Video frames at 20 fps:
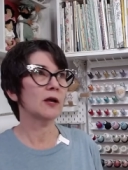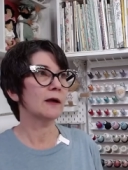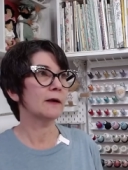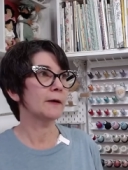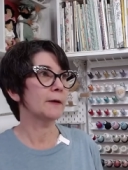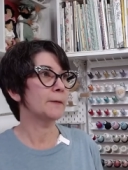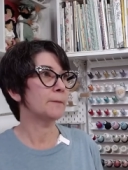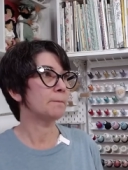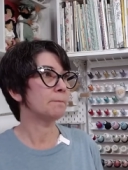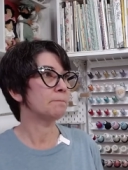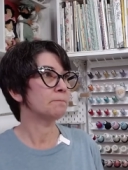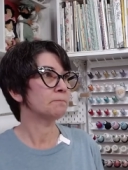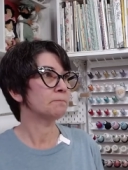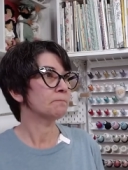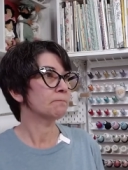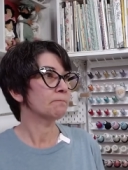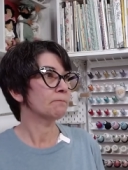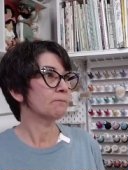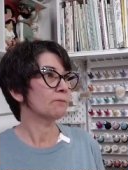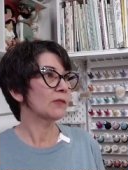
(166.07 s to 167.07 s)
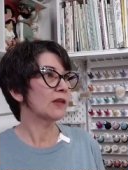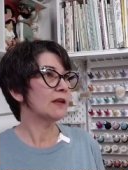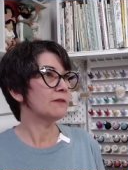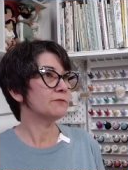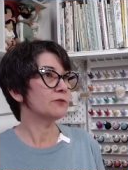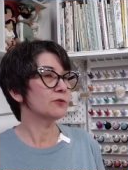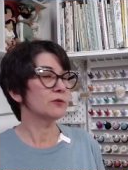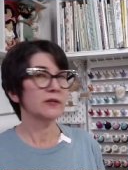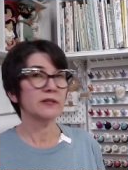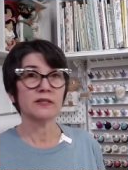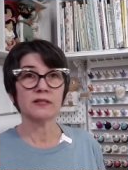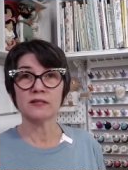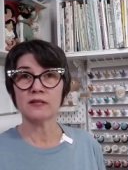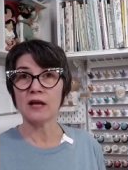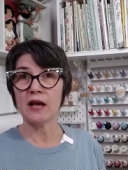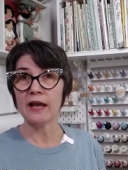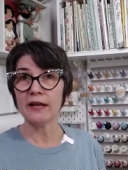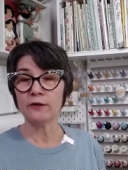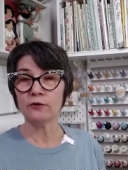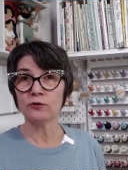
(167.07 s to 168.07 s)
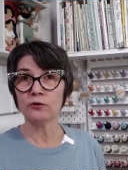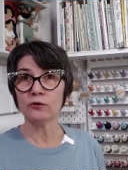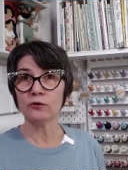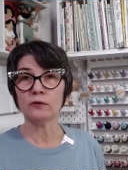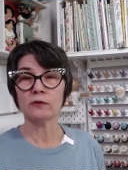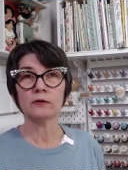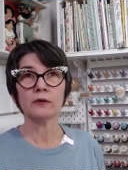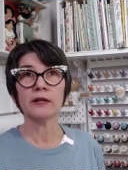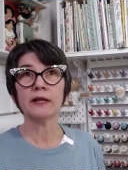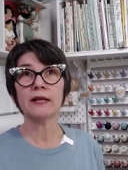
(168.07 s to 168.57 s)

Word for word: Um, if you're a designer,